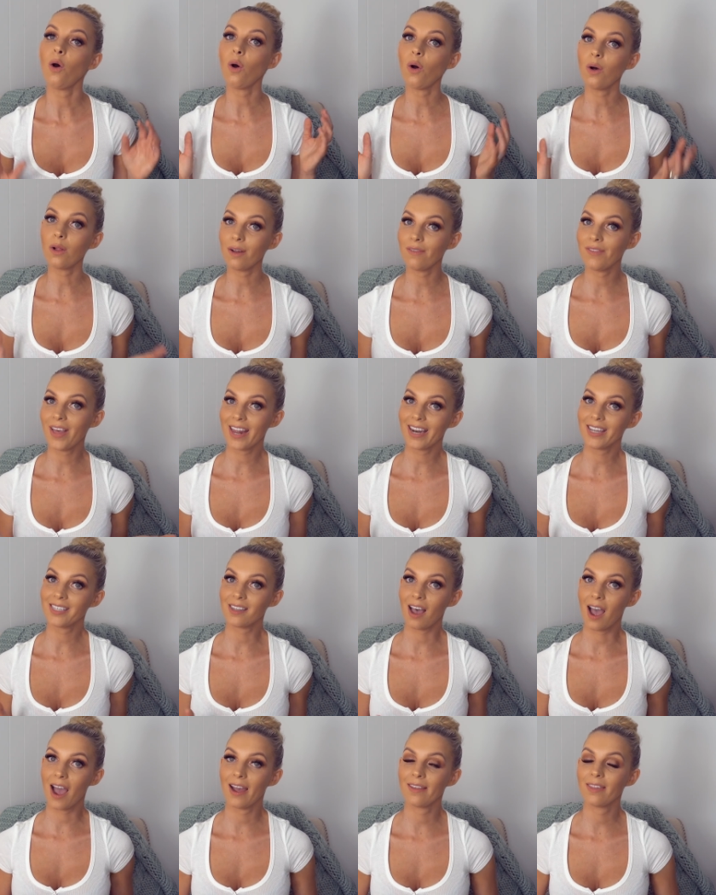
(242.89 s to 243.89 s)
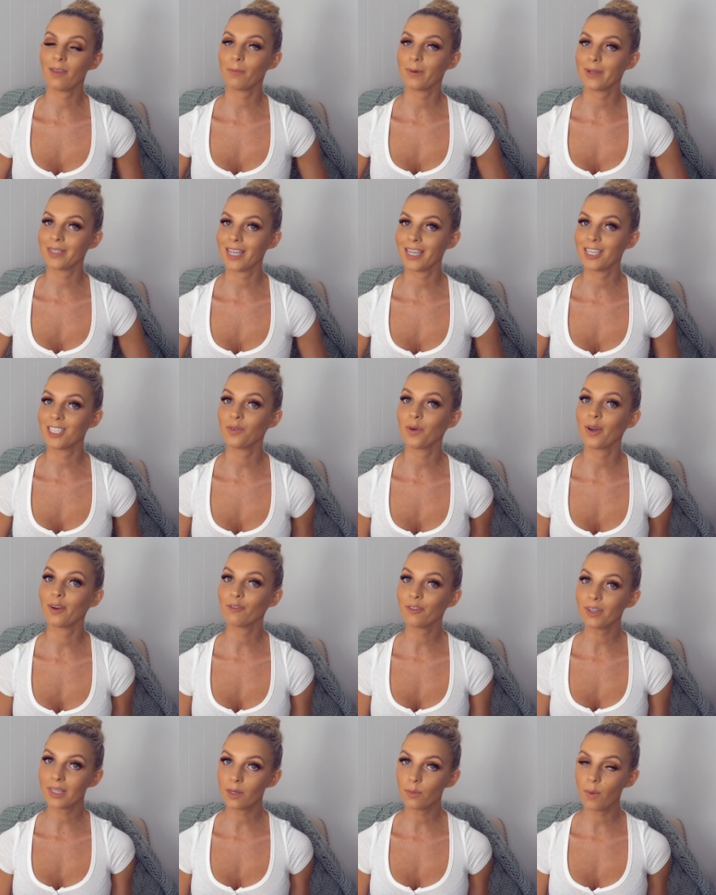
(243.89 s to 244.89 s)
All of that aside, the procedure went
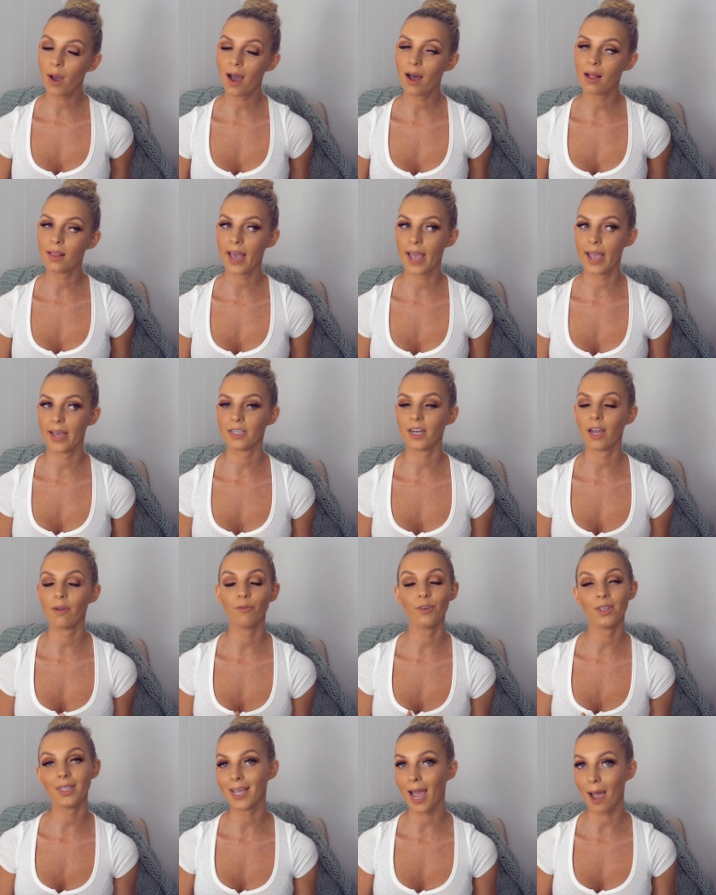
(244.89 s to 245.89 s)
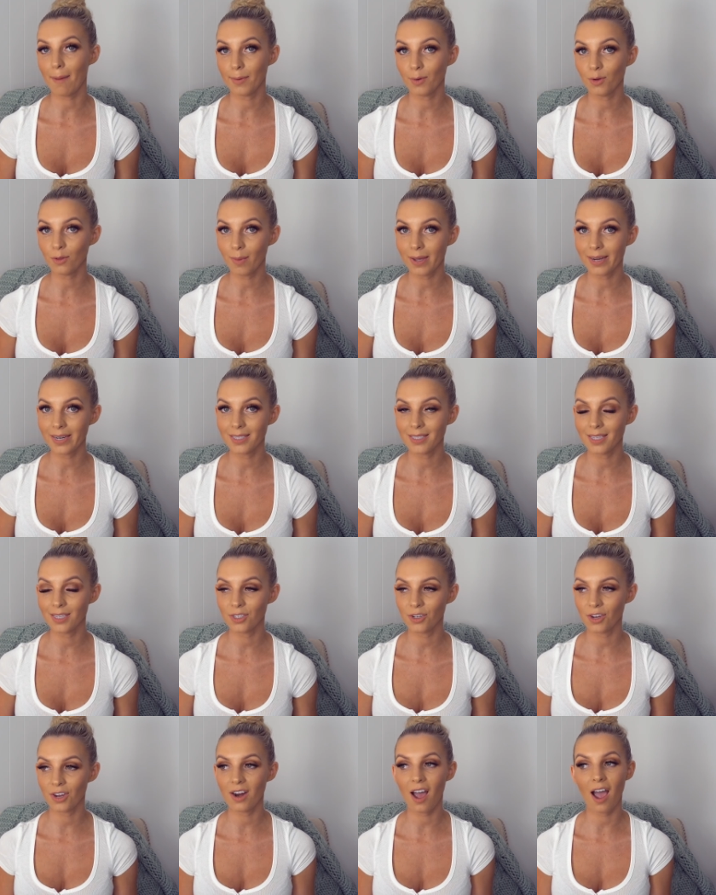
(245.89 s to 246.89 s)
really well and I'm really happy with my
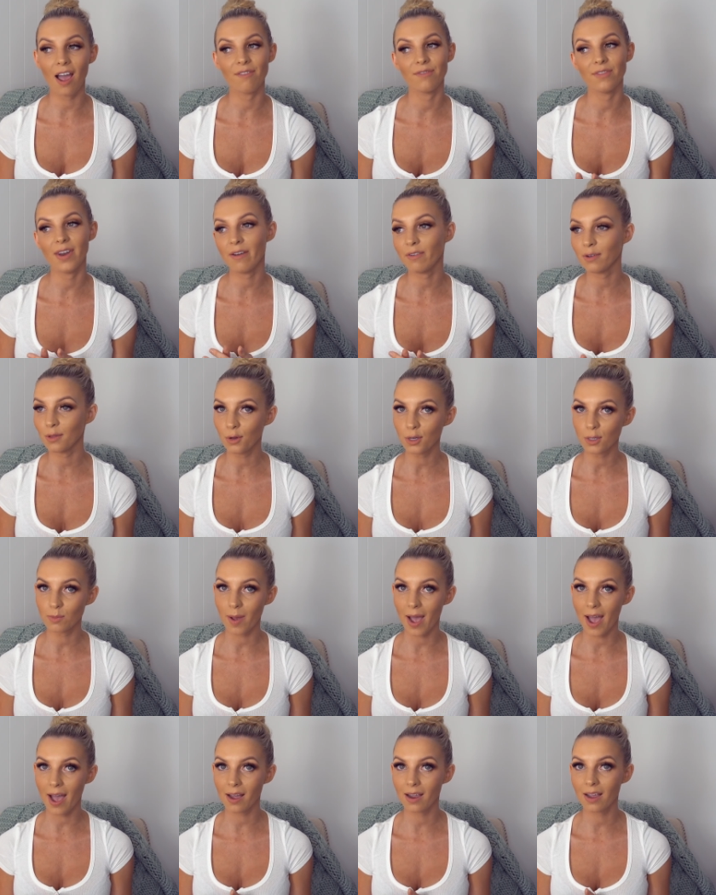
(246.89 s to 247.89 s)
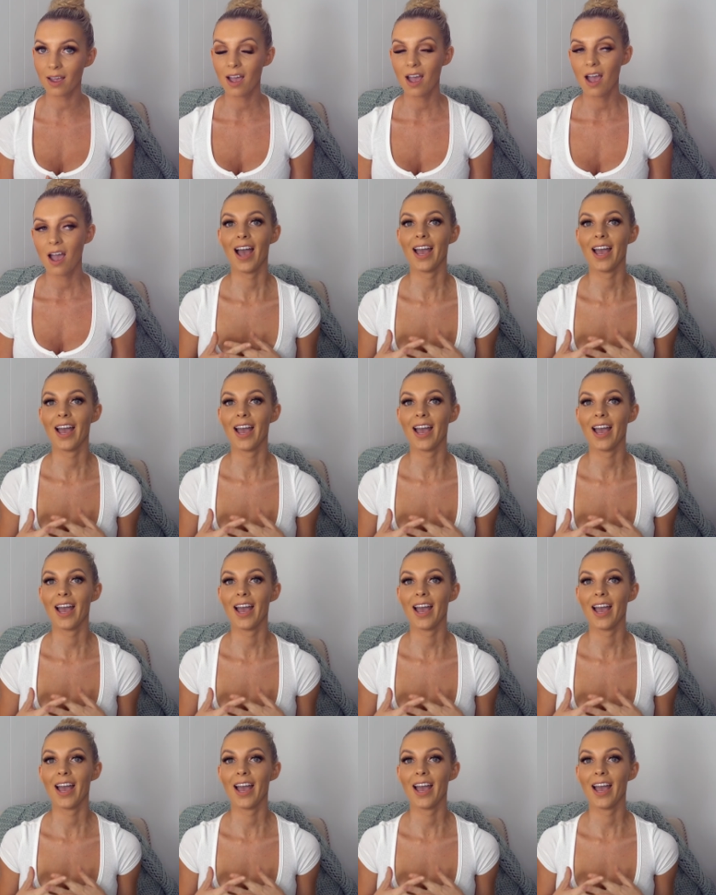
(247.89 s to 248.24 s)
decision. I've never looked back.